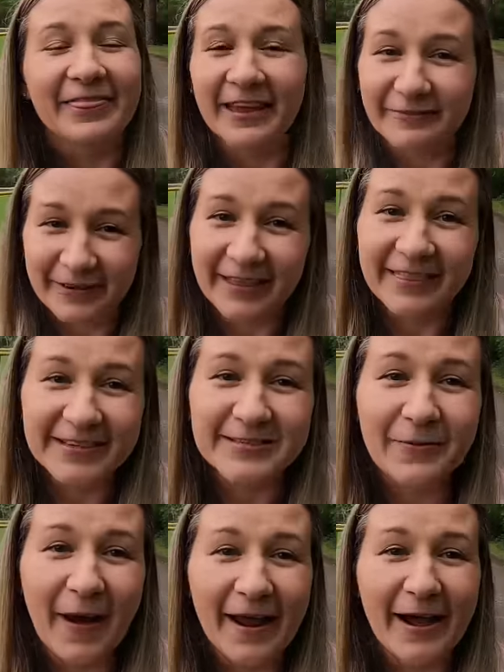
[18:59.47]
They've done this
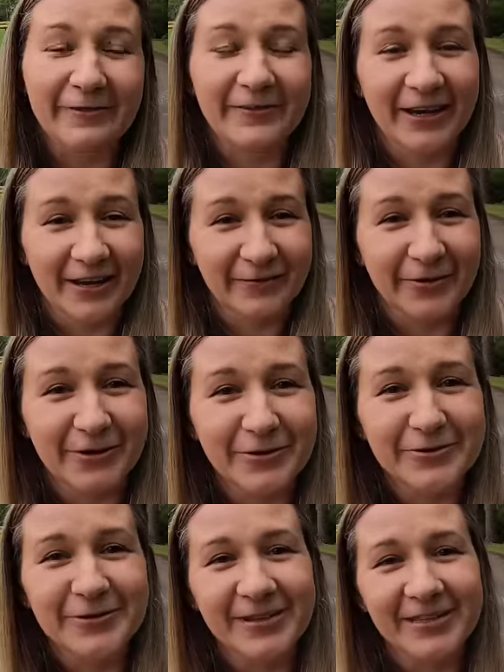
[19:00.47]
quite often. If you're
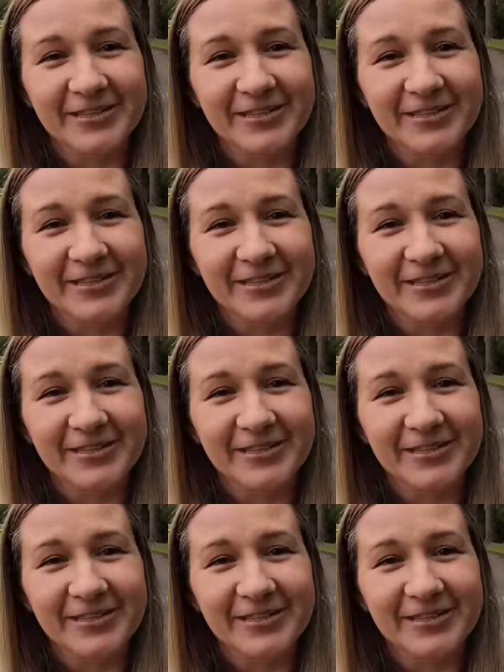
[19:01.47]
new to